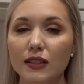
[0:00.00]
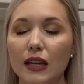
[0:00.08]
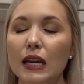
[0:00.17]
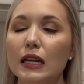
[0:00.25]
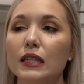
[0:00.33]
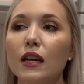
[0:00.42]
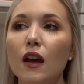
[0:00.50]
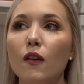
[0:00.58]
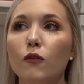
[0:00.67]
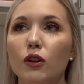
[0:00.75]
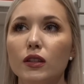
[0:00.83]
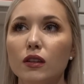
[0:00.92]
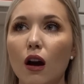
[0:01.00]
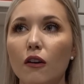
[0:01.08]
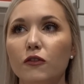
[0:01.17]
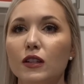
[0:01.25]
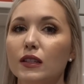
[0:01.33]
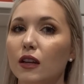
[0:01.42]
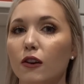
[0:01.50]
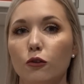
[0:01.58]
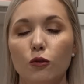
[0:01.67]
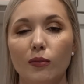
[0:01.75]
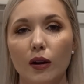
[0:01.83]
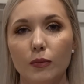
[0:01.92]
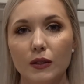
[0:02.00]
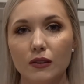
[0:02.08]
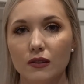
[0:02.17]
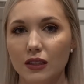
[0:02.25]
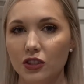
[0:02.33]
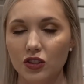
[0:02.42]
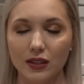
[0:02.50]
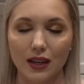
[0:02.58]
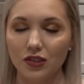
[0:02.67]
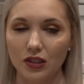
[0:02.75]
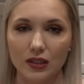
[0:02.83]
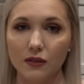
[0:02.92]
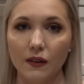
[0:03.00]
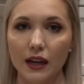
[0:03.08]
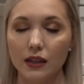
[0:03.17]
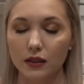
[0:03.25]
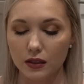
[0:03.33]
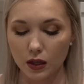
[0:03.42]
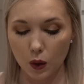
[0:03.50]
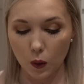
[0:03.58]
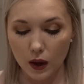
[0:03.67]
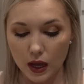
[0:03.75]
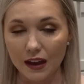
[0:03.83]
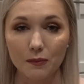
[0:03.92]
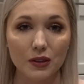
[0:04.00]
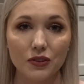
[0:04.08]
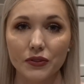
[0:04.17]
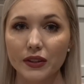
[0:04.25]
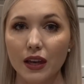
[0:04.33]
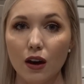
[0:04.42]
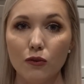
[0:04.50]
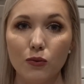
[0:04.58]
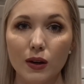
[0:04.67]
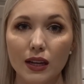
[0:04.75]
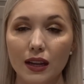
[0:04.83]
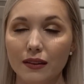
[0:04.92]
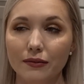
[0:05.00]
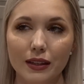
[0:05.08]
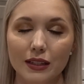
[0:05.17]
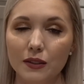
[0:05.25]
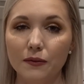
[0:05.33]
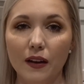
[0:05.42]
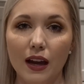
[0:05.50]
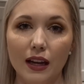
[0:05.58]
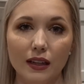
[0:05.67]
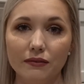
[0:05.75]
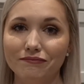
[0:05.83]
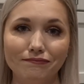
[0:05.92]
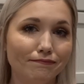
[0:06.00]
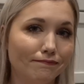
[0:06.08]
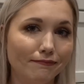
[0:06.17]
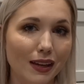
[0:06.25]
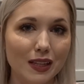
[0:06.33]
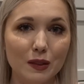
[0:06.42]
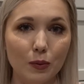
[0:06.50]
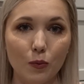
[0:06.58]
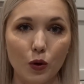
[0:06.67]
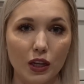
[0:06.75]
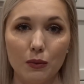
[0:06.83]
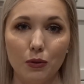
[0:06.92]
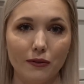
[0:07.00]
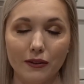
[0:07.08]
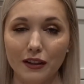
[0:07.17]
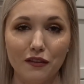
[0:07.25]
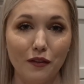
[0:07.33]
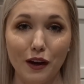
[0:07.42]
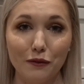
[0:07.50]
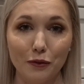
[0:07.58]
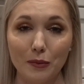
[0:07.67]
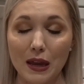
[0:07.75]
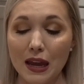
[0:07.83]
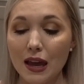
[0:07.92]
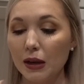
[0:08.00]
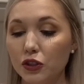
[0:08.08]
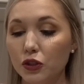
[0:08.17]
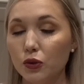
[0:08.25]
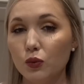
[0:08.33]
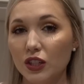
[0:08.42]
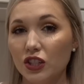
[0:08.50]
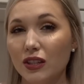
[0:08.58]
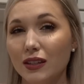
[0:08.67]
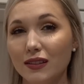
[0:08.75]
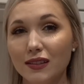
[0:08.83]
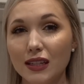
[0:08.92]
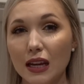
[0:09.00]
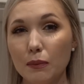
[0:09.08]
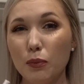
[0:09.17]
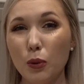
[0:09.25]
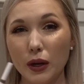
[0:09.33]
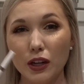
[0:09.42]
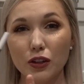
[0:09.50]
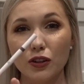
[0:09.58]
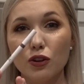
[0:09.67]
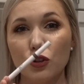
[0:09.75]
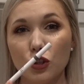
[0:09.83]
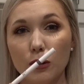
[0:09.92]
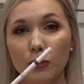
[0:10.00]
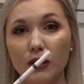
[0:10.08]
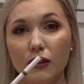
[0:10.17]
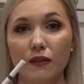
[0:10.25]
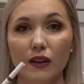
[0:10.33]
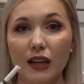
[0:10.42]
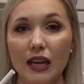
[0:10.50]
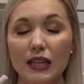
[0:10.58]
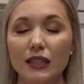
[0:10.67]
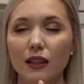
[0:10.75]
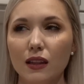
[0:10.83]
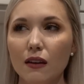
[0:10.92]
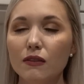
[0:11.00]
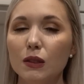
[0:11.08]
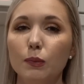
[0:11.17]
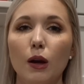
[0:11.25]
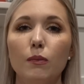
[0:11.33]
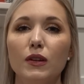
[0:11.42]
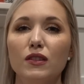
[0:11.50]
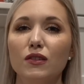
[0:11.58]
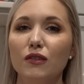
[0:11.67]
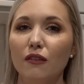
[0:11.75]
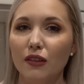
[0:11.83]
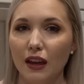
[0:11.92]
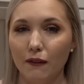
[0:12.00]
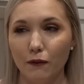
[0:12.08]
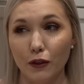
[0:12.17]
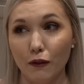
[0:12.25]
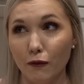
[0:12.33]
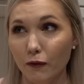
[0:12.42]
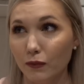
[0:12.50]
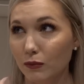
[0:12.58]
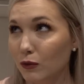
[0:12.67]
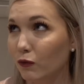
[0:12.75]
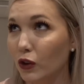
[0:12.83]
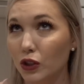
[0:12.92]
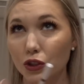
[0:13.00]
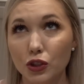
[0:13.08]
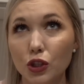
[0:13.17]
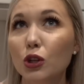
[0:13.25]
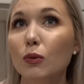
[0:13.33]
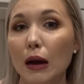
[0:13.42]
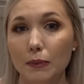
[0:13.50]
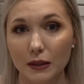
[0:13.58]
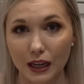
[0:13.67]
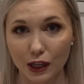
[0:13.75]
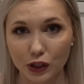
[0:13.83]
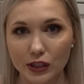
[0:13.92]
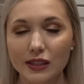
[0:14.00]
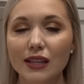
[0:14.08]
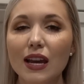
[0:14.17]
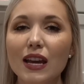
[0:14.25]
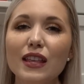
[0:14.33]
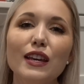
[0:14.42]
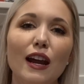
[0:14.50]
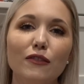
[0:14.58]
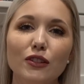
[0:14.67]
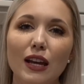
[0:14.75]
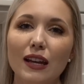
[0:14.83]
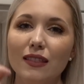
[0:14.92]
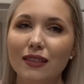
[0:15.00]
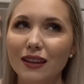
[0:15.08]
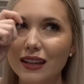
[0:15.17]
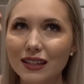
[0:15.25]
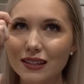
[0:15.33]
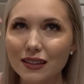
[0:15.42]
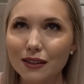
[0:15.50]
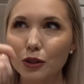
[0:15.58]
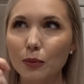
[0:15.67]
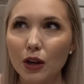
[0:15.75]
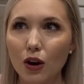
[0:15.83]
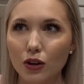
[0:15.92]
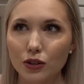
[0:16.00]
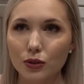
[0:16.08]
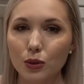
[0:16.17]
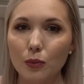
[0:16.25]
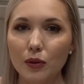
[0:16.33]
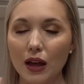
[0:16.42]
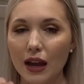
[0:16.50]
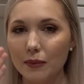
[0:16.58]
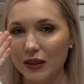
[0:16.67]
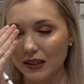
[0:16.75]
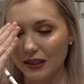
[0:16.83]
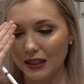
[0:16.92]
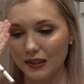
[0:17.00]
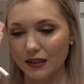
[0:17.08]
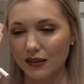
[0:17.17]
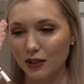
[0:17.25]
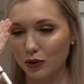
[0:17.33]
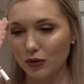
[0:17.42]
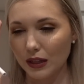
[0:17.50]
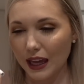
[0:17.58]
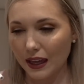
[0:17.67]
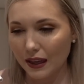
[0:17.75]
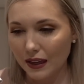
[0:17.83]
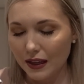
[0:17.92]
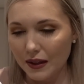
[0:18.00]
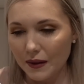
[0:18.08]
and for as often as I go through brow pencils, I just can't justify it. So I've been using the ELF one, and it's fine. It's been working perfectly fine for me. do wish that it stayed pointier or sharper at the very end. I love this brow pencil that like for the first two applications, then after that it gets a little bit harder to apply because it gets a little like,